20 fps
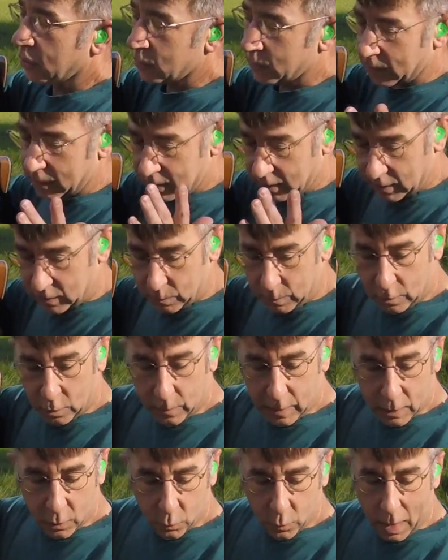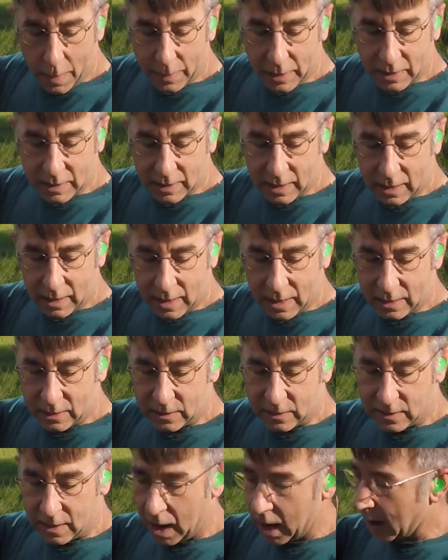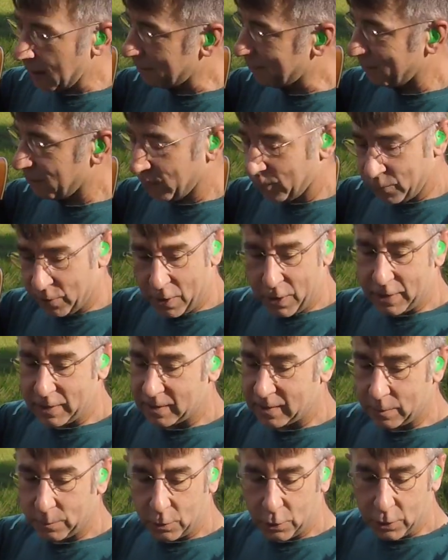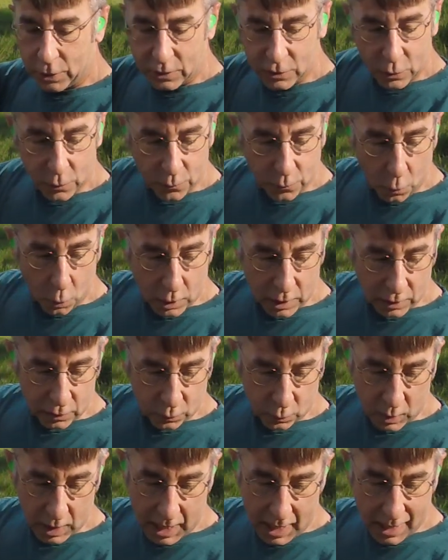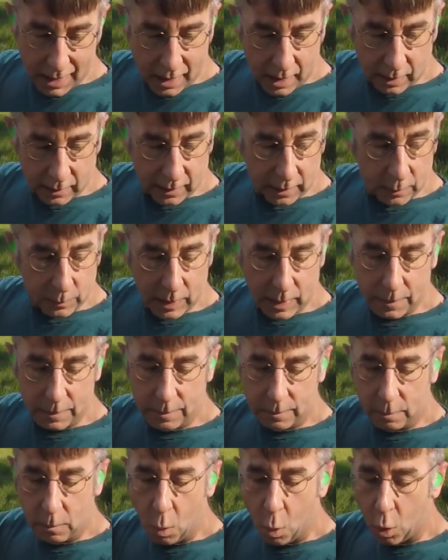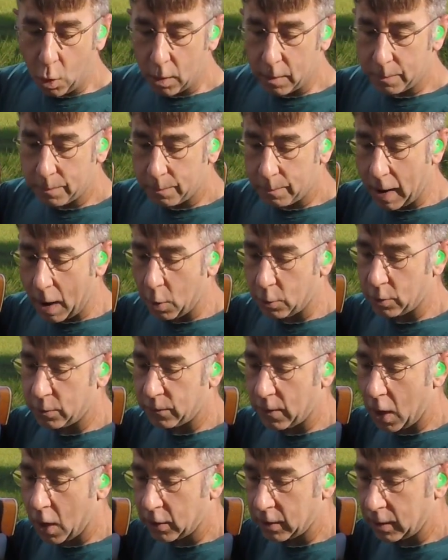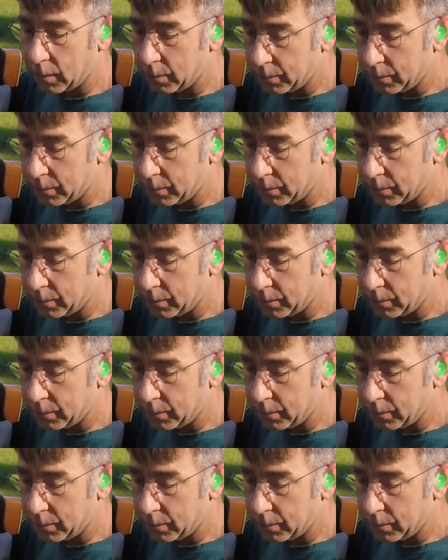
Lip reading: me, 6mm Remington is very similar to 243. A little bit more powder volume.